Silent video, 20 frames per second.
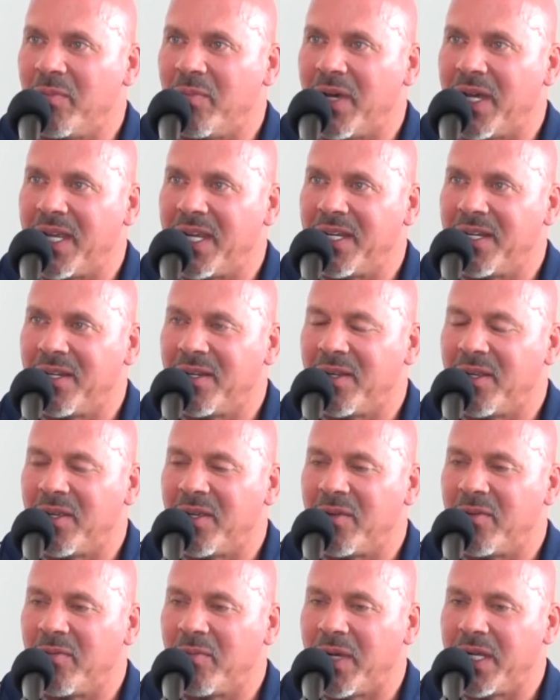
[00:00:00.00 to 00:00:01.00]

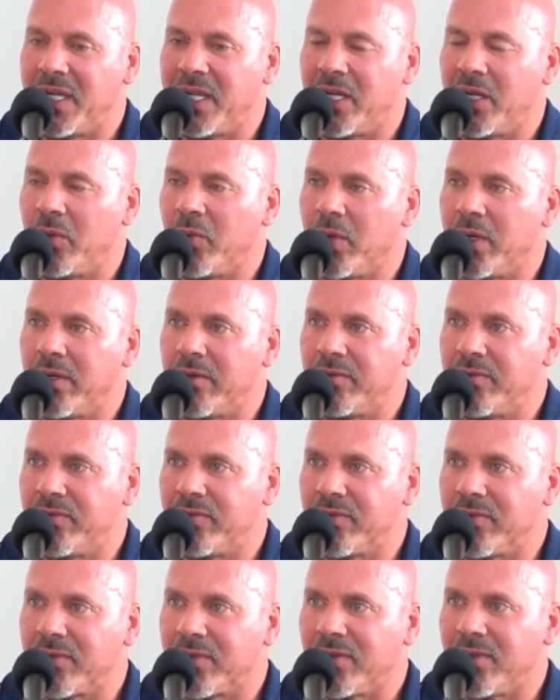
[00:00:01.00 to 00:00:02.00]
by getting rid
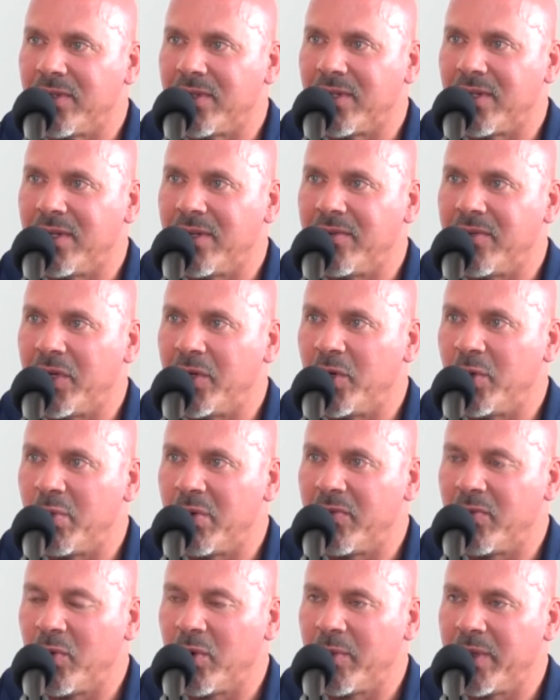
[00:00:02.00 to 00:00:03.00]
of
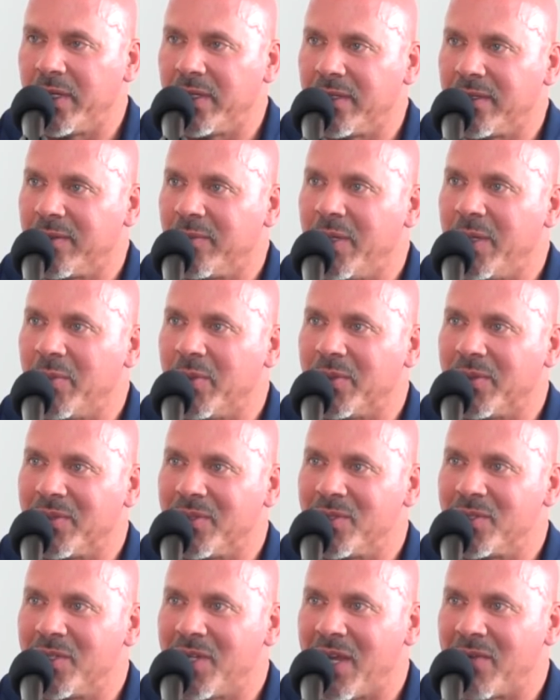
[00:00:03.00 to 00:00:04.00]
underperforming people.
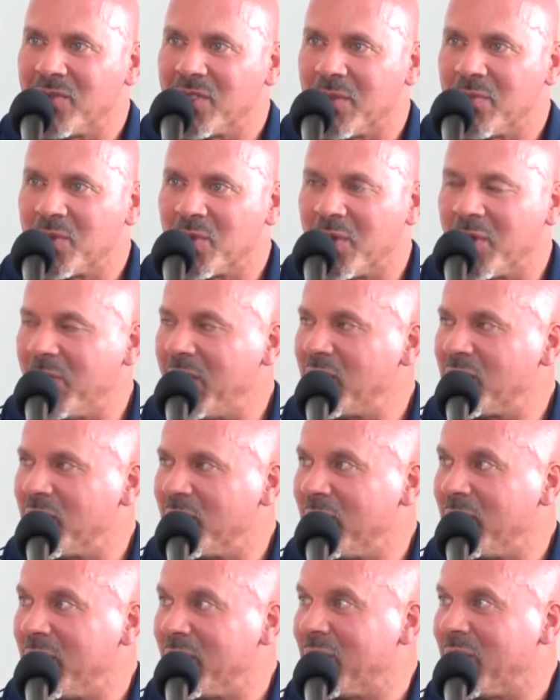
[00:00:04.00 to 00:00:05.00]
Mm-hmm. You should have some sort of
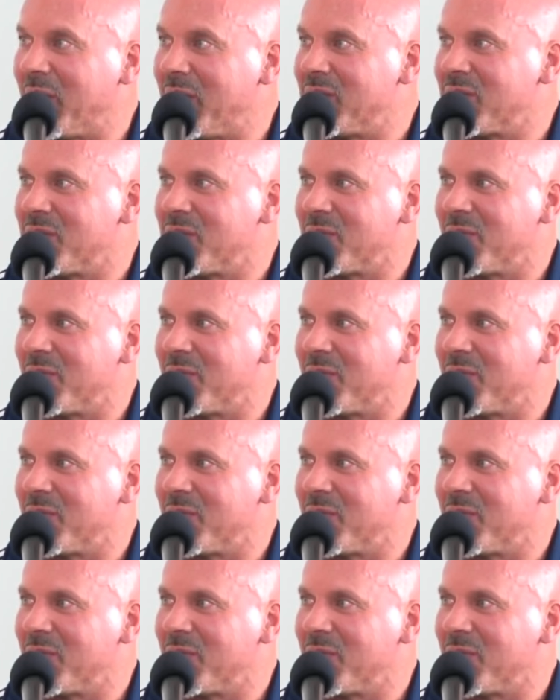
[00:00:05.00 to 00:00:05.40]
measurement in place.